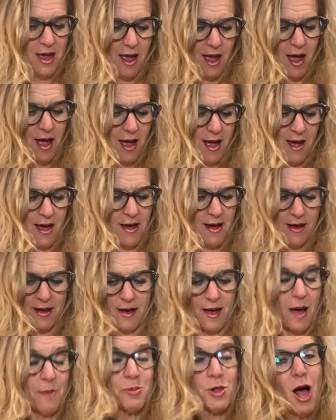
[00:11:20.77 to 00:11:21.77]

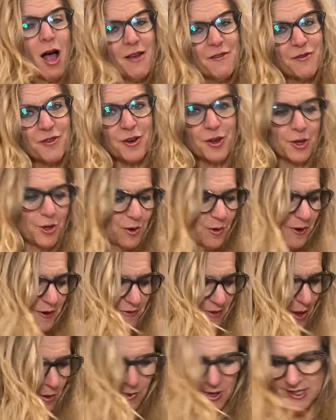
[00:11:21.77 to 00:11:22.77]
apply for you, if
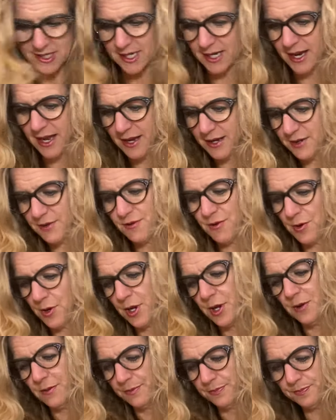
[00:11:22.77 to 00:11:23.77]
they resonate for
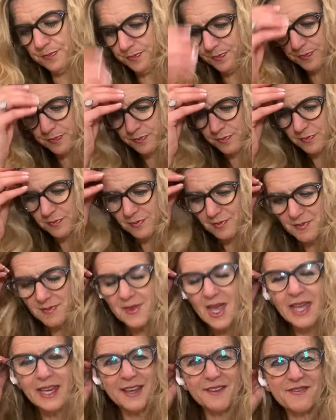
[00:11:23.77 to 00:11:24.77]
you.
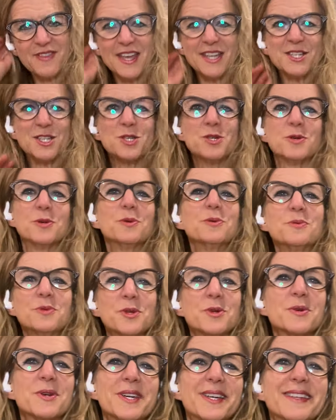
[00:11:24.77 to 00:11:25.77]
And if they do,
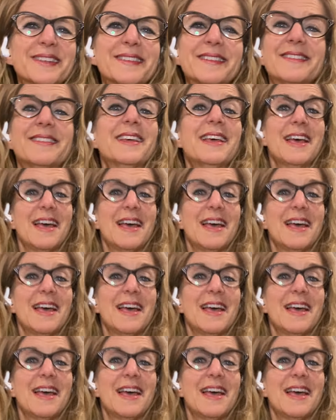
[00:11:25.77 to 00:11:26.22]
you can